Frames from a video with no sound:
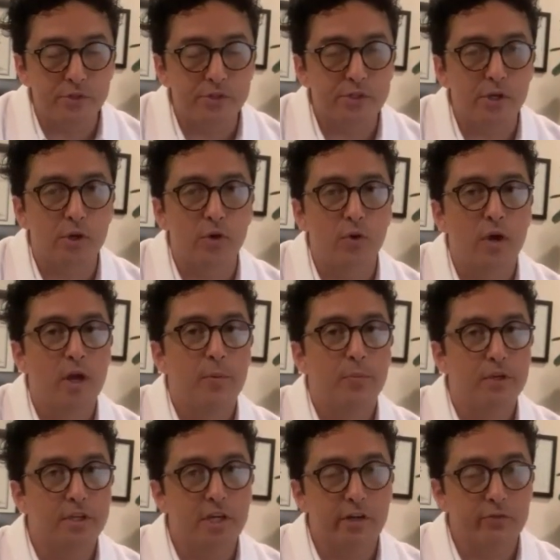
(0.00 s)
So
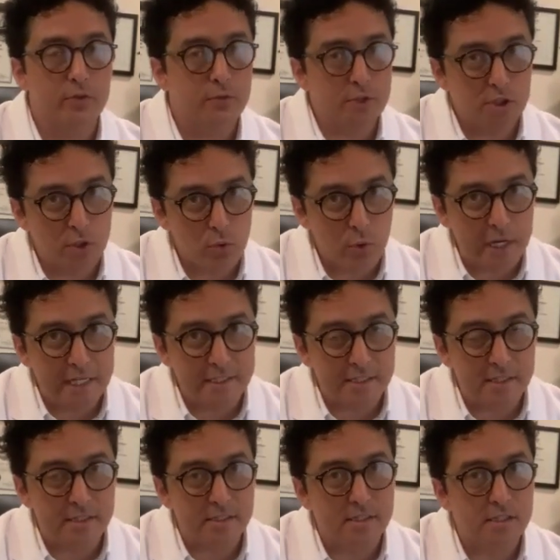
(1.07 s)
be careful with your
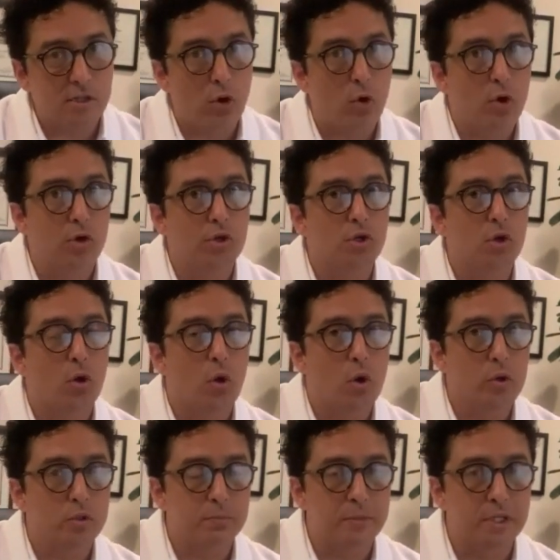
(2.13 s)
raisins on your
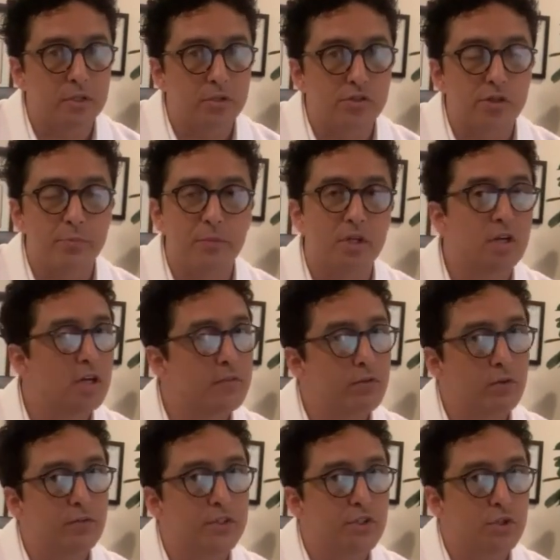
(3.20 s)
oatmeals, and be
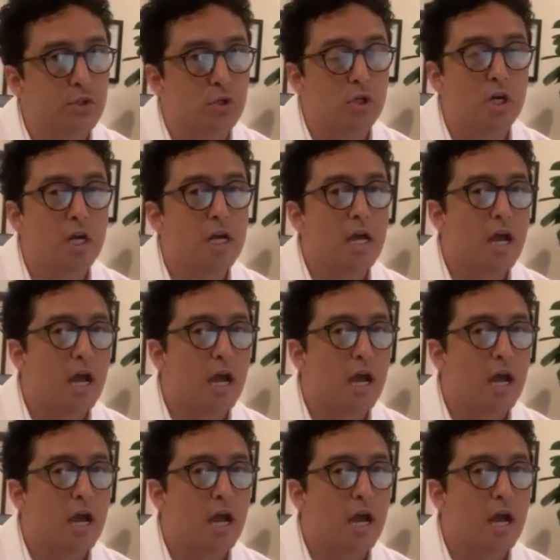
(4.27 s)
careful with your